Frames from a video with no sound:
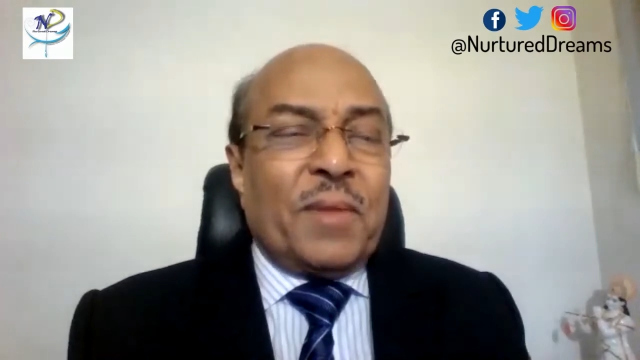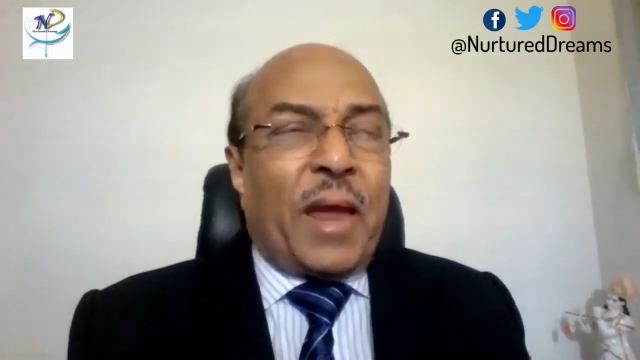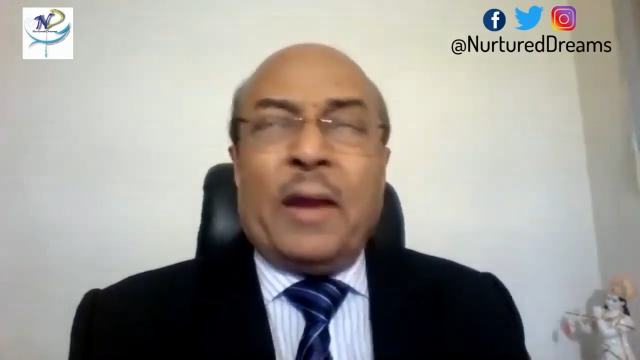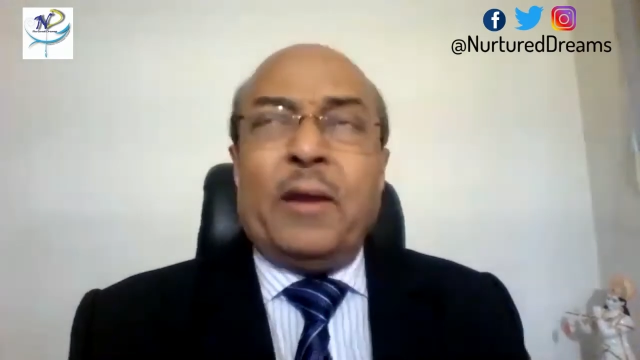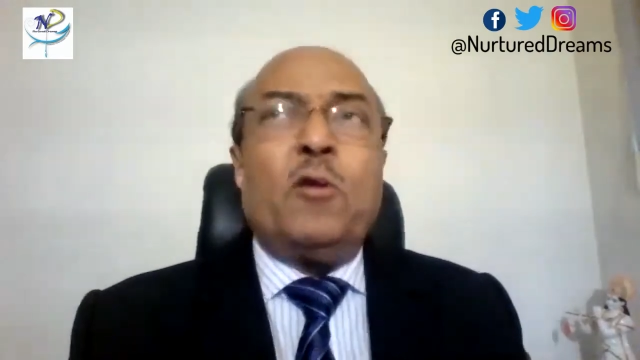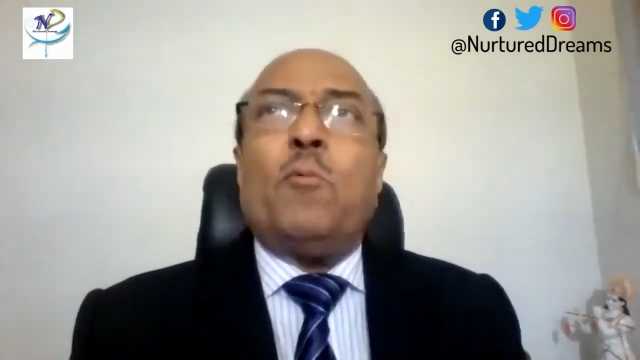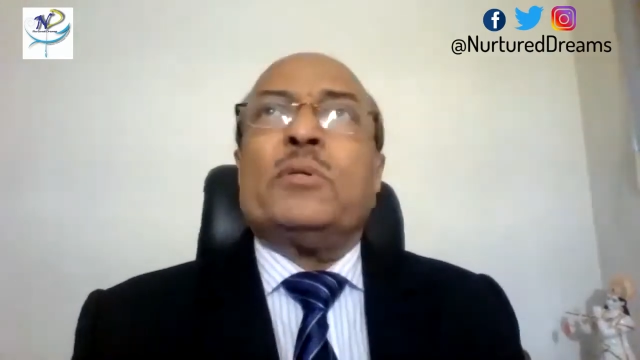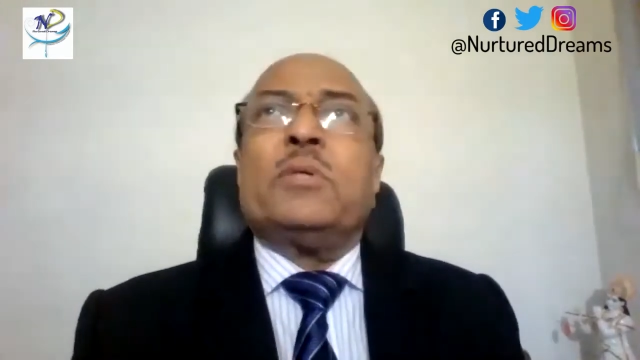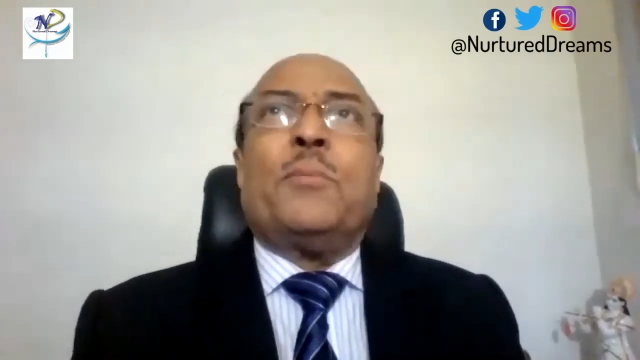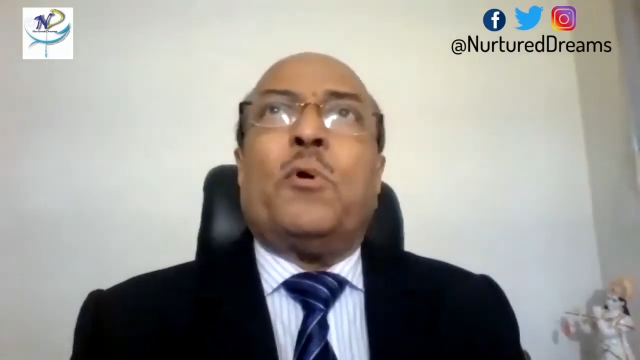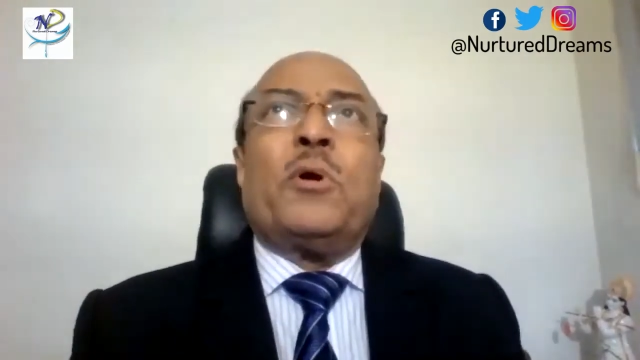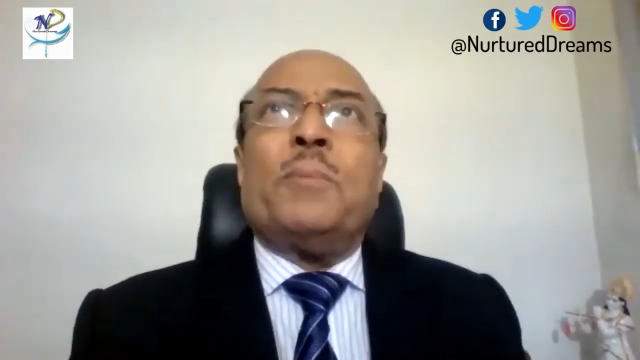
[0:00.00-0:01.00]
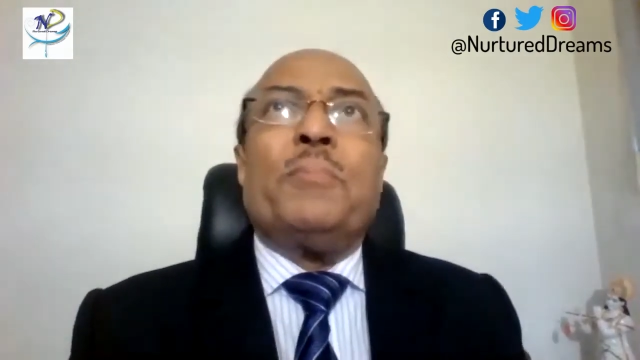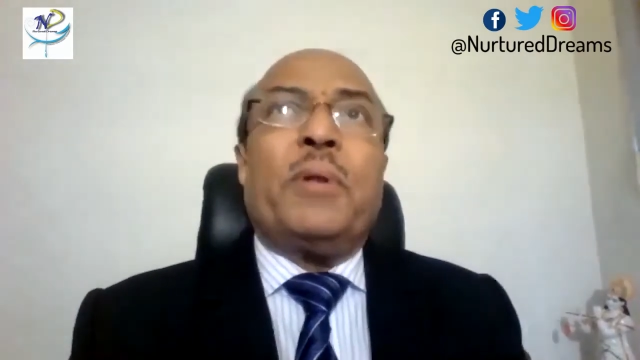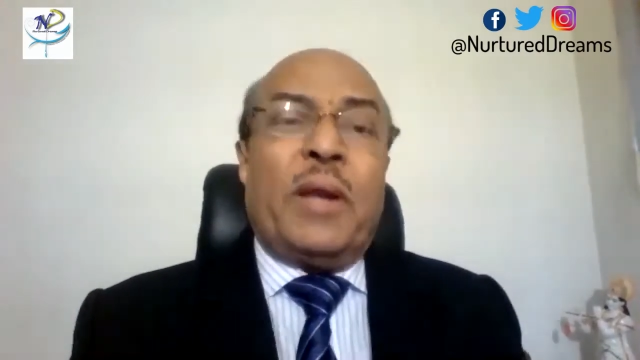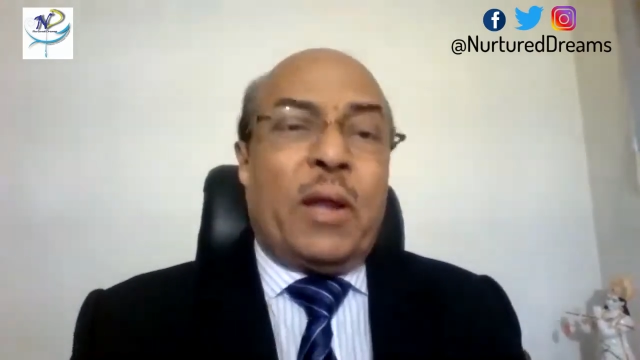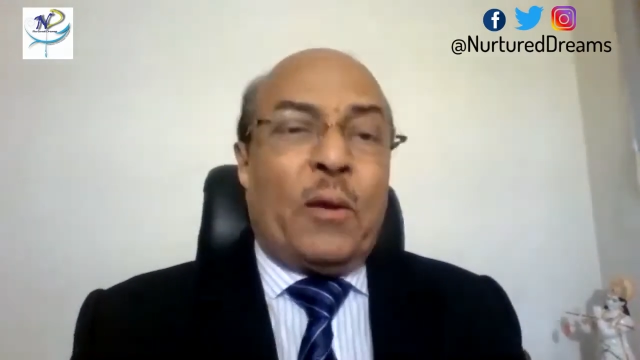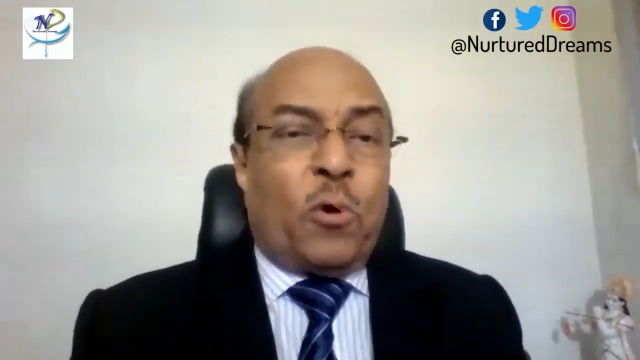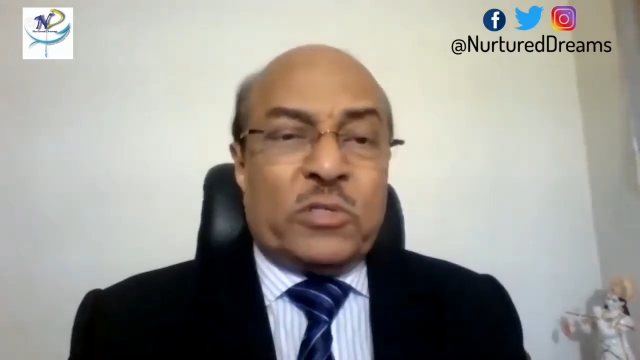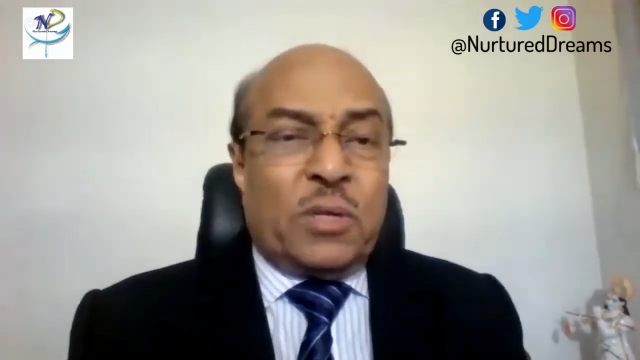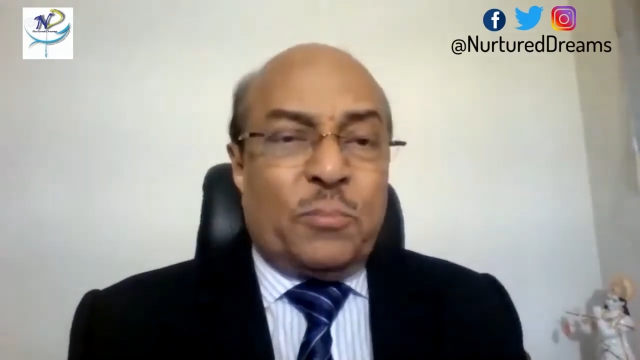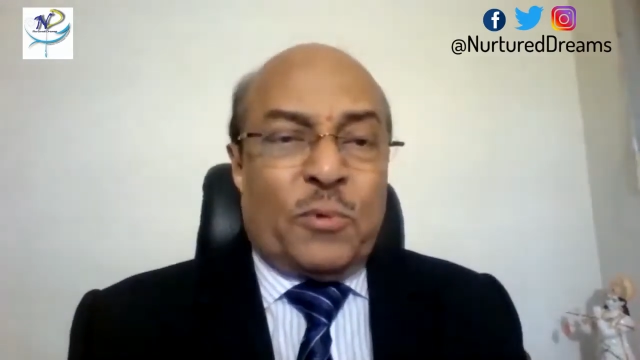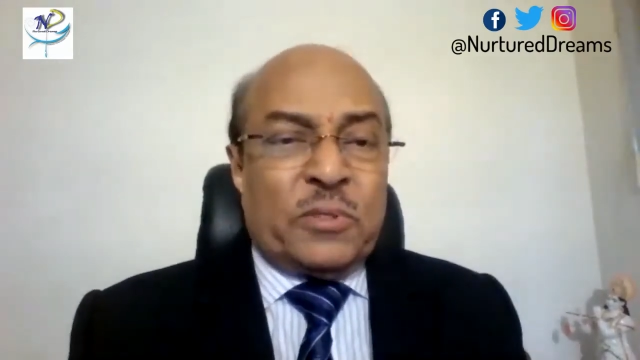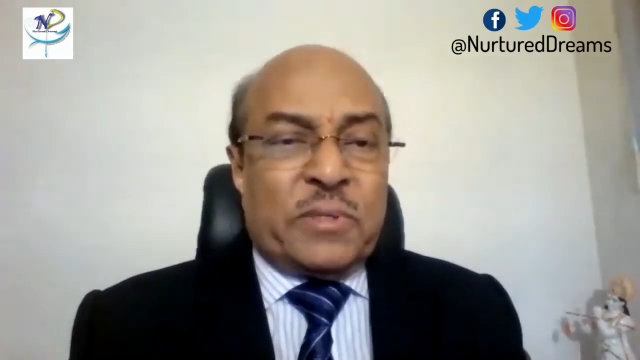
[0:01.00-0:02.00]
I didn't know much about him till I watched
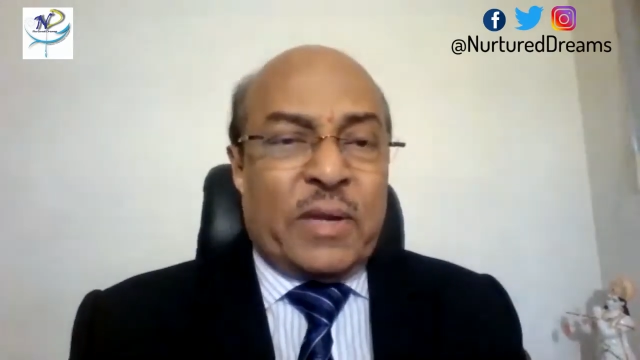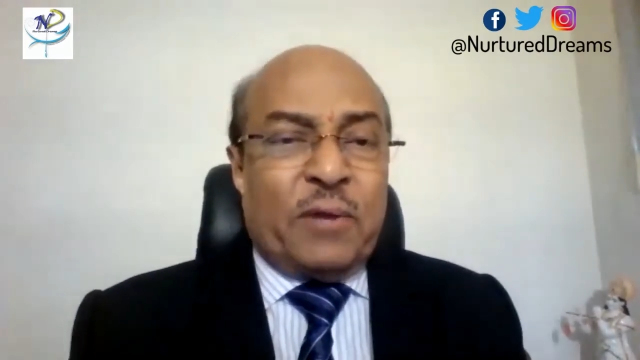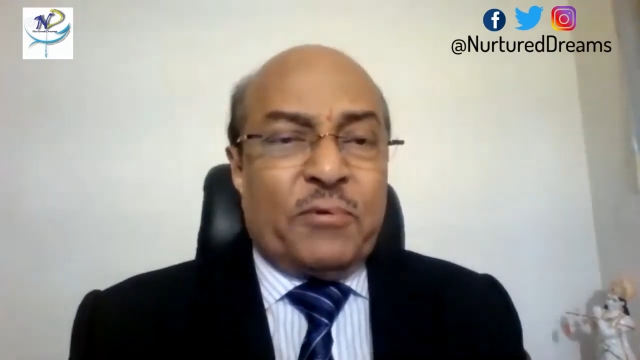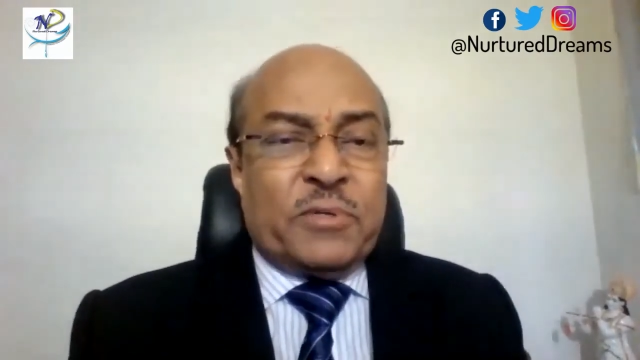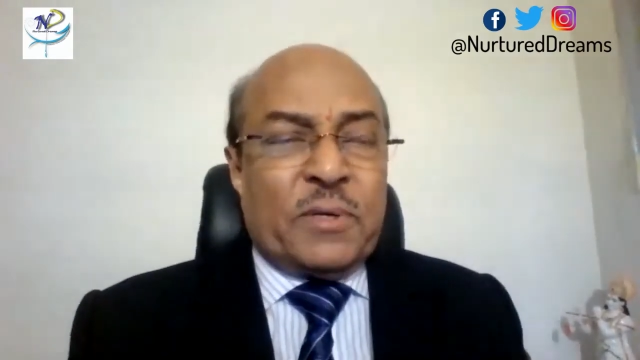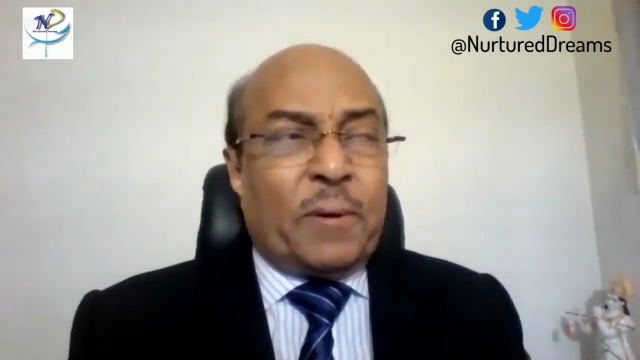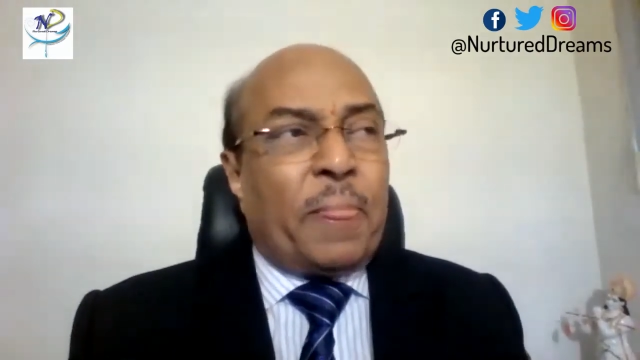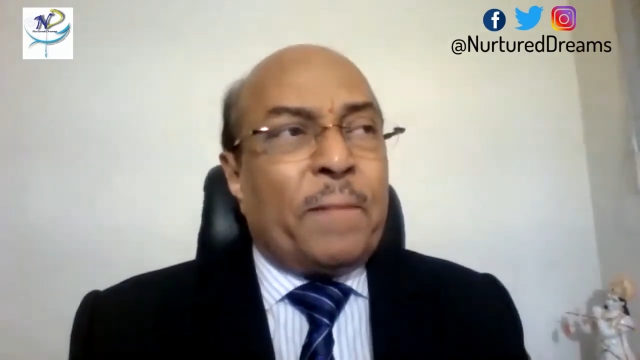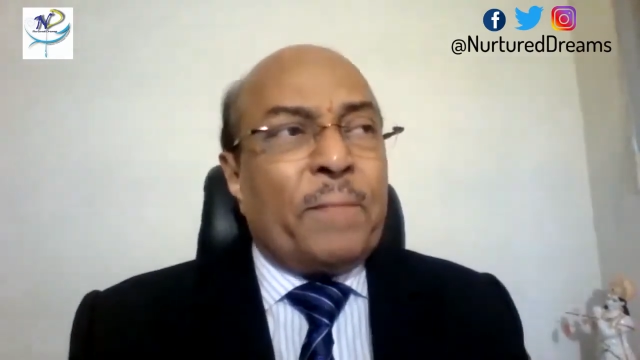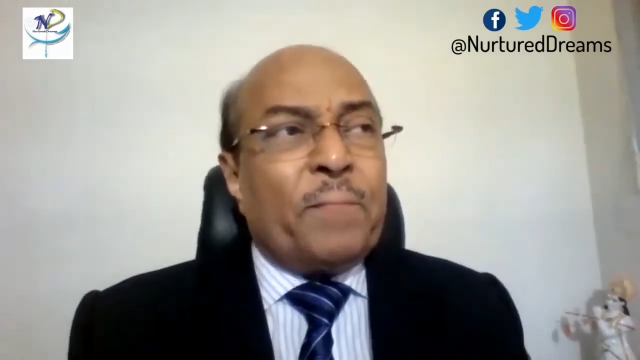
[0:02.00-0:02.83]
him on the television.